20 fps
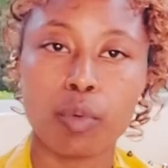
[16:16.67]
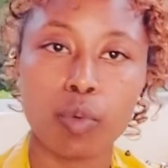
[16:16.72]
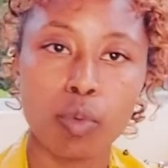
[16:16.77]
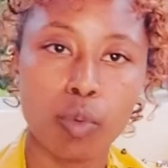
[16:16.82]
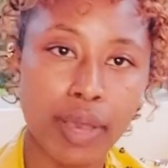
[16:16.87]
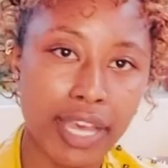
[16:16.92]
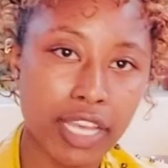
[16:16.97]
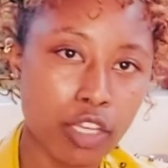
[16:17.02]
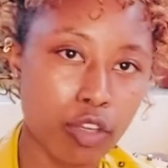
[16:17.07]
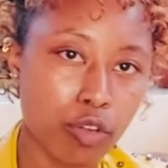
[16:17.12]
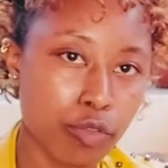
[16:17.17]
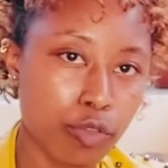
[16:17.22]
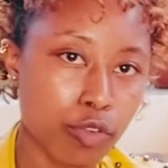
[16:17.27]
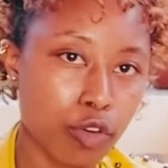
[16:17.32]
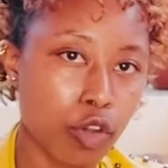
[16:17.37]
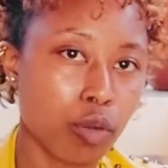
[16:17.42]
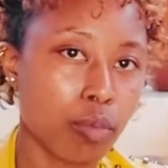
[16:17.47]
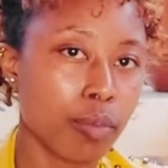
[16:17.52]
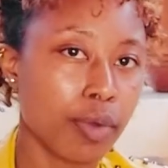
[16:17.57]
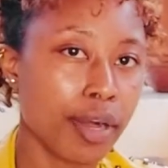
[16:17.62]
where you're
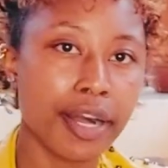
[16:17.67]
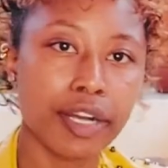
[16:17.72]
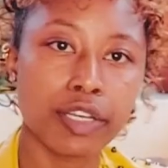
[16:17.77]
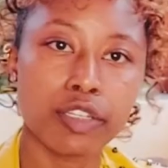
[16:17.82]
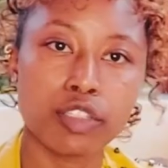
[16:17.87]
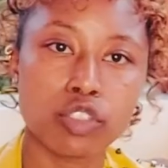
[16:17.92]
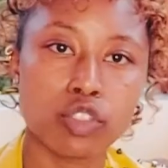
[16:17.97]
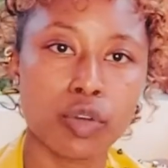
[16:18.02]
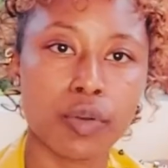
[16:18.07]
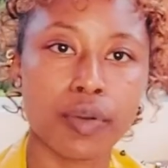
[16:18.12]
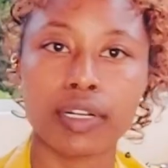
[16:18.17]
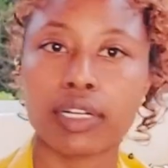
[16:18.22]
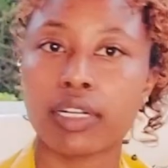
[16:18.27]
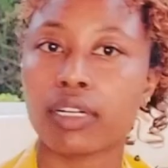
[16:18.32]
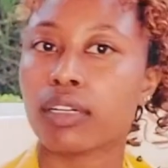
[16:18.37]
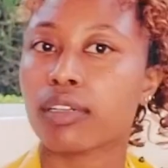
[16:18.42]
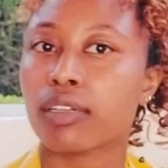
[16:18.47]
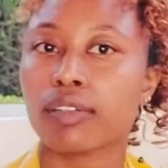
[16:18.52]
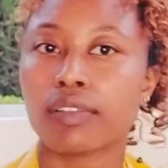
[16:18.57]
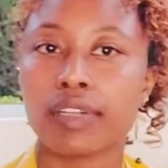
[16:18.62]
from, how you talk,
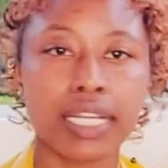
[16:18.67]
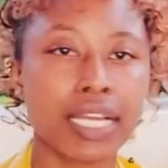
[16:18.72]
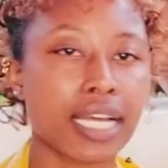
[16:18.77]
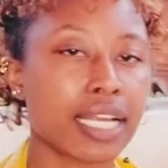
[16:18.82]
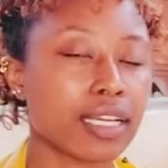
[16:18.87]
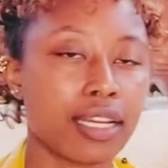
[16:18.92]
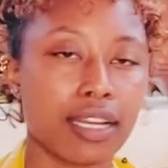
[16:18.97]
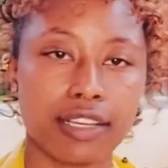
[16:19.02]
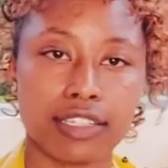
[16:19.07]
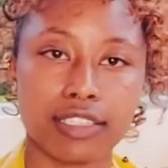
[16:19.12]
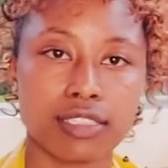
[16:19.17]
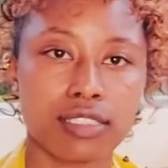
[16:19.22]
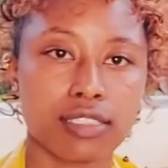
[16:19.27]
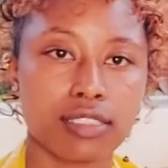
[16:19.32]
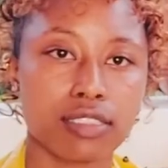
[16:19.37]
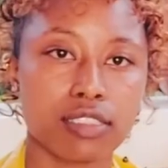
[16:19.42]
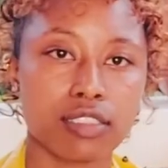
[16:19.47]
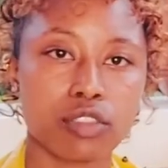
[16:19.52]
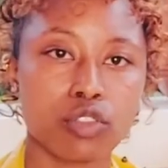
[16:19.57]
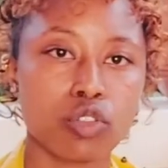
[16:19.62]

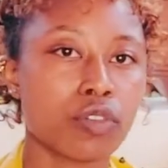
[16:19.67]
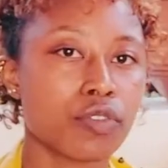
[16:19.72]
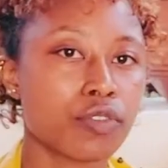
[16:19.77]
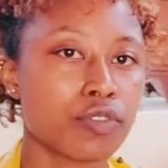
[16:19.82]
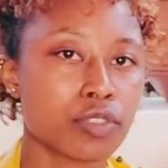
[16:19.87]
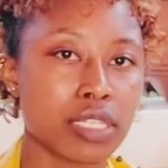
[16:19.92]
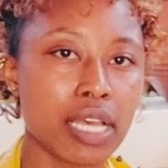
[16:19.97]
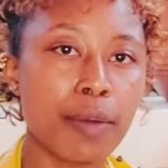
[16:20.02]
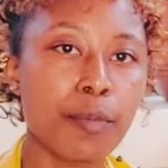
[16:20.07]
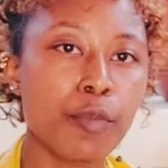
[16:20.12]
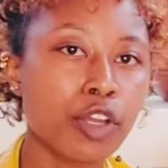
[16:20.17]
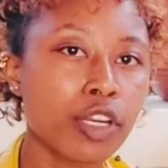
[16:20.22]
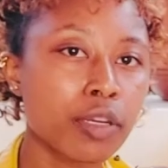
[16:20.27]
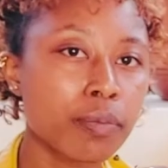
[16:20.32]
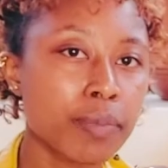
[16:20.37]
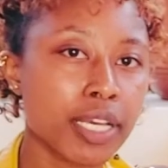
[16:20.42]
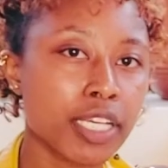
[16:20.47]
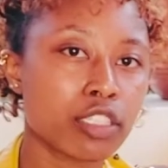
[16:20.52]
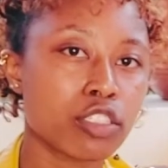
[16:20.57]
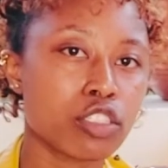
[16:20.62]
regardless. So if
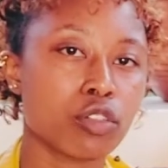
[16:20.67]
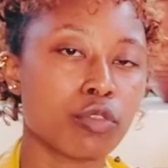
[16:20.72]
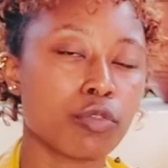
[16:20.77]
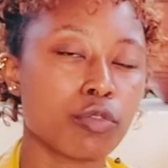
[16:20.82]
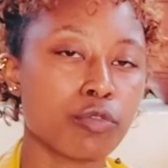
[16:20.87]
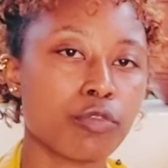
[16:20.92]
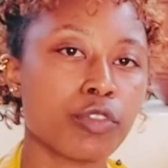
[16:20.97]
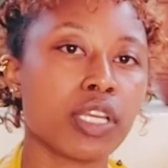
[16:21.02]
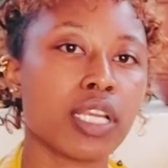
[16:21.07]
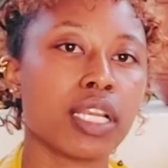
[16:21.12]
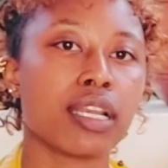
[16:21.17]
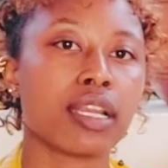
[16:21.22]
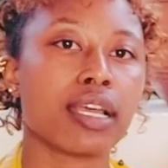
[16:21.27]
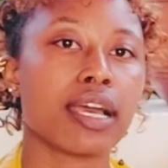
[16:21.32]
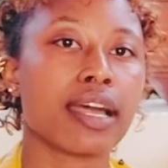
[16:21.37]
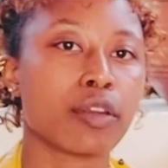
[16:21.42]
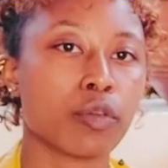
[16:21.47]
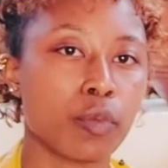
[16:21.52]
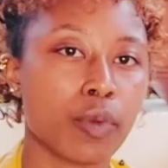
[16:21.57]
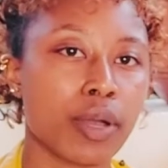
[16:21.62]
someone makes you feel
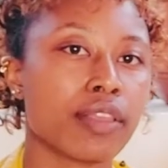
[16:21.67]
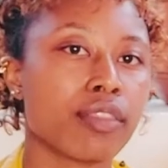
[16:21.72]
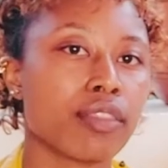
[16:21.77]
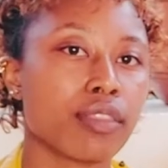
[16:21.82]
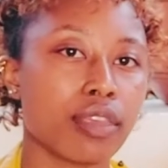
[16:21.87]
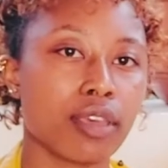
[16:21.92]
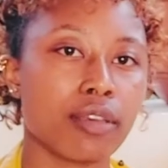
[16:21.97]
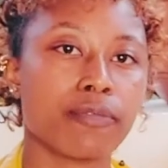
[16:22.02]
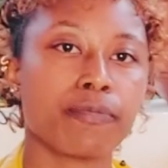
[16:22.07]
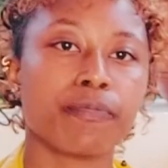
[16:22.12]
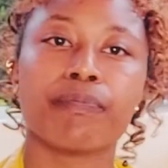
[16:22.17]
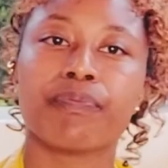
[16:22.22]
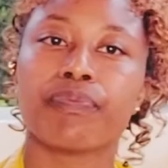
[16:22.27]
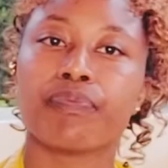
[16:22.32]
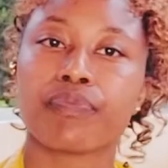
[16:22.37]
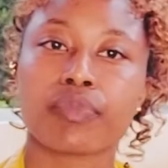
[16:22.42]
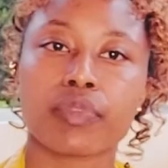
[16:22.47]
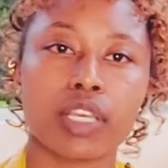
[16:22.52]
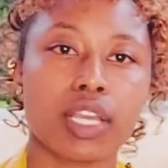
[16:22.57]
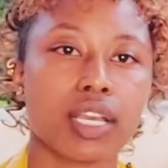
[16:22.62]
unworthy,
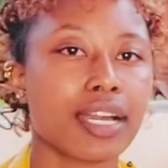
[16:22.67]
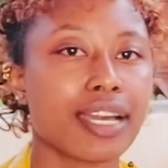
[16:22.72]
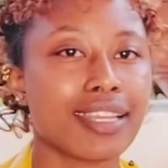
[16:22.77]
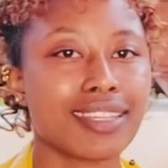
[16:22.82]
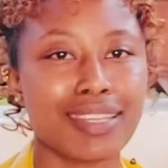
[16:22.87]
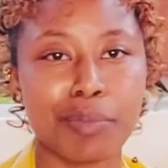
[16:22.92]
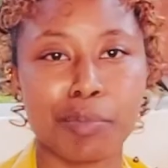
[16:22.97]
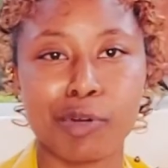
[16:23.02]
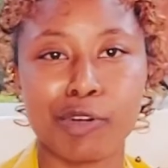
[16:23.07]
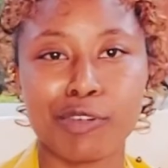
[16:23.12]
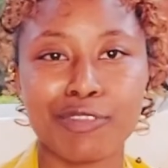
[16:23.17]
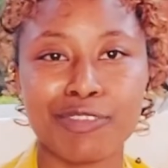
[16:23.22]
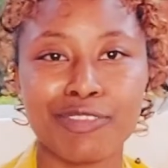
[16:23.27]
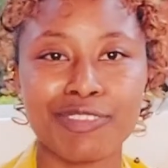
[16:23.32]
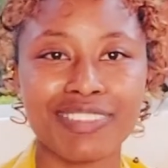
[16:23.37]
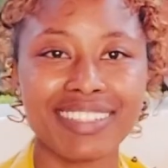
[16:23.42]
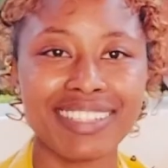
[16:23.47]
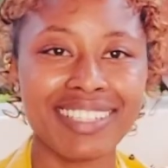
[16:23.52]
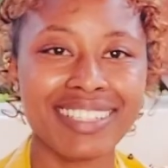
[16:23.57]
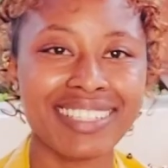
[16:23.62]
cut them
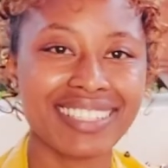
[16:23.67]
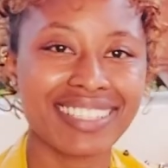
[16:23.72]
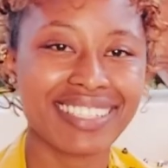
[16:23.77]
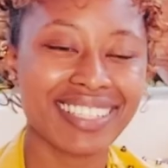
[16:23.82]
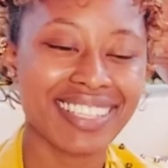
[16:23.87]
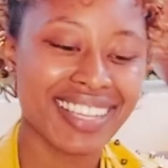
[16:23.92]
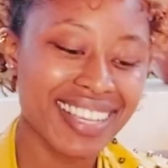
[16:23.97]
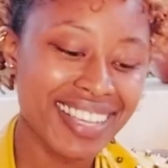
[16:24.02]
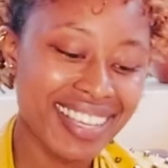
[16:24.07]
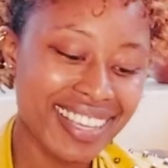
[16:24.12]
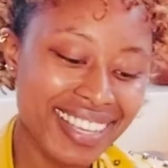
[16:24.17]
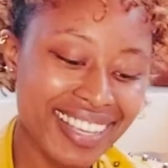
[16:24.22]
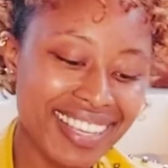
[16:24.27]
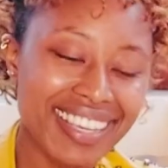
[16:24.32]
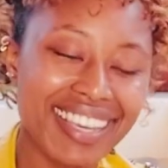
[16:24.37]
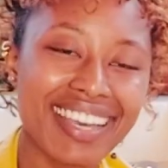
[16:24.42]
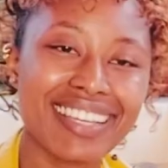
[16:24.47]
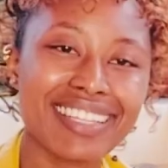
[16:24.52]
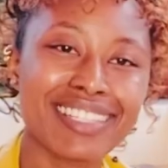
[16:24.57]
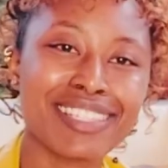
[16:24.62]
off.
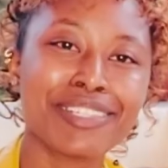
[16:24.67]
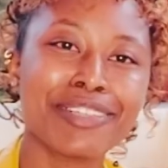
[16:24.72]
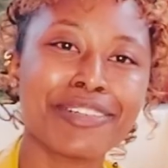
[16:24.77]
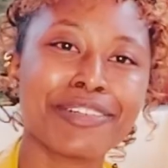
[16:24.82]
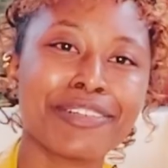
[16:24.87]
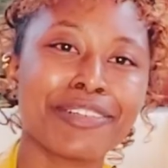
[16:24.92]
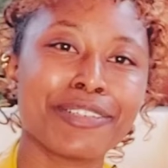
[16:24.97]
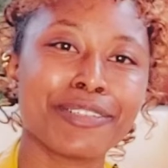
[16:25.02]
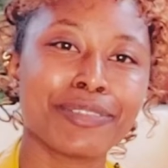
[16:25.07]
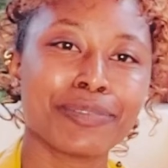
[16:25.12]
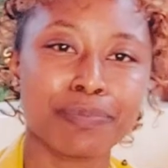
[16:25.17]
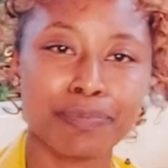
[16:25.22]
Yeah, so